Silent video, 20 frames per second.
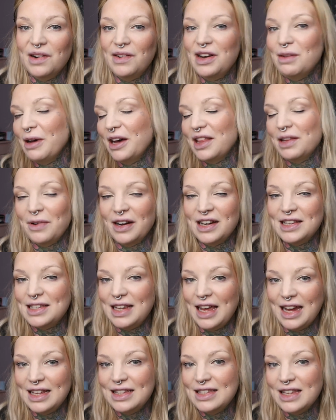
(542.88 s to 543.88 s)
worry about the rest
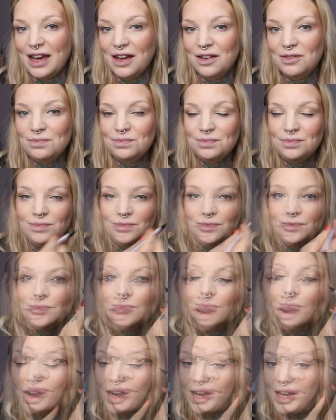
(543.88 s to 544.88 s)
later.
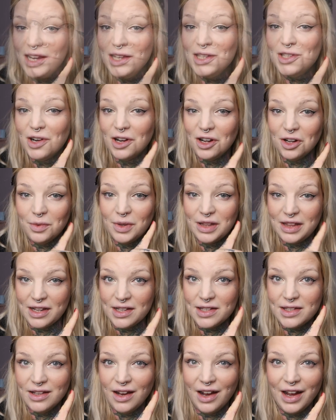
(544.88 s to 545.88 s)
So I struggle with
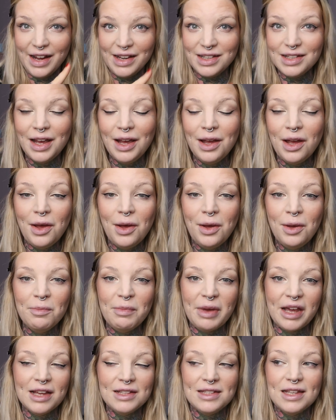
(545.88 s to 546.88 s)
this side
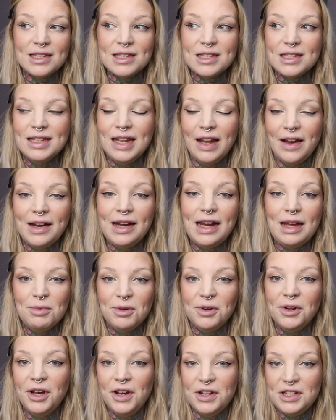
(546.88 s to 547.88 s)
because it's slightly
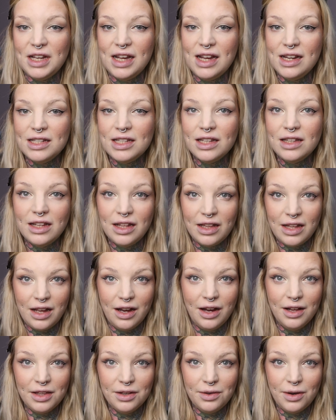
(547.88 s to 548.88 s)
more hooded than
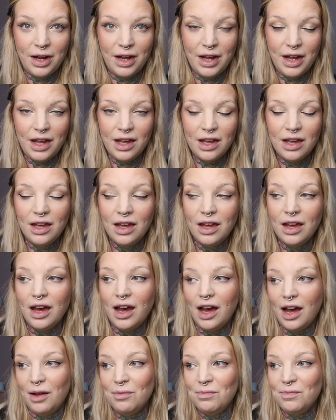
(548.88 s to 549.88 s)
the other eye,
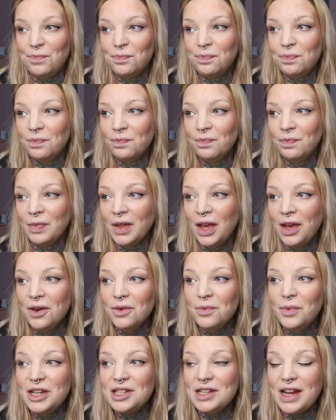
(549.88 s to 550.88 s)

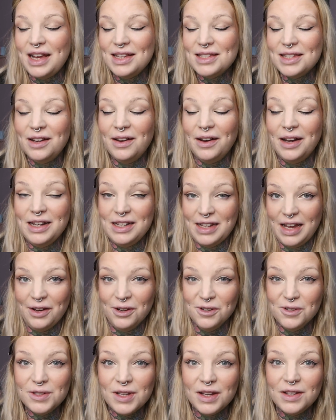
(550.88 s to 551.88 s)
which isn't
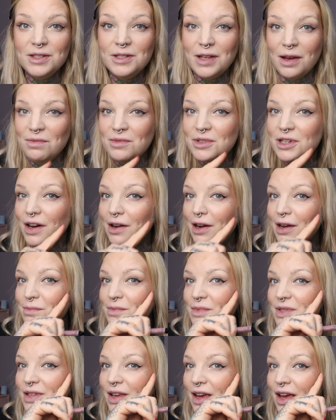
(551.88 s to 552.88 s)
ideal. So
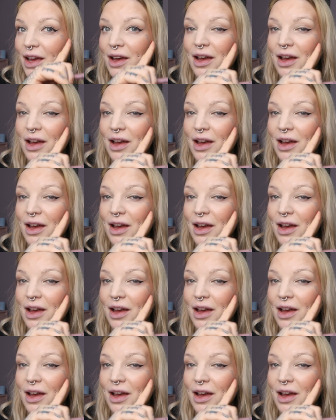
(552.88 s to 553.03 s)
sometimes